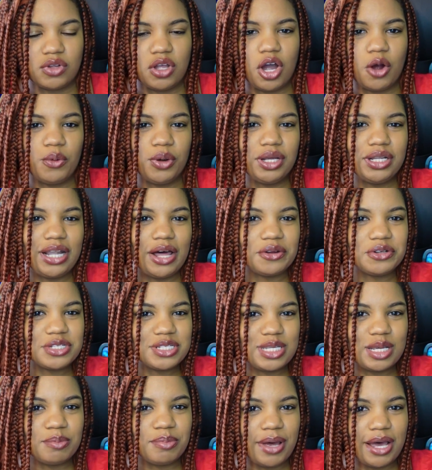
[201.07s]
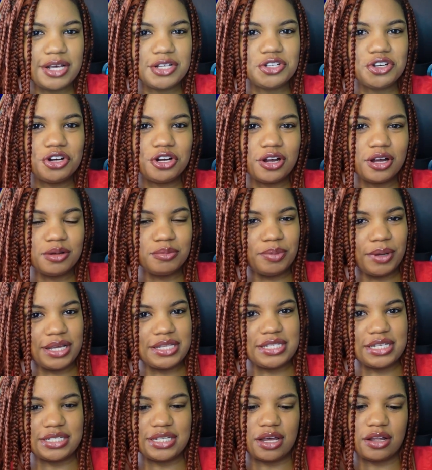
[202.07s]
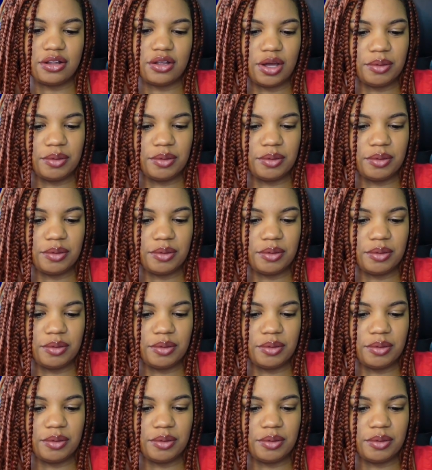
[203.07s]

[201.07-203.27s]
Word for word: Are we allowed to say bastard on basic Tell?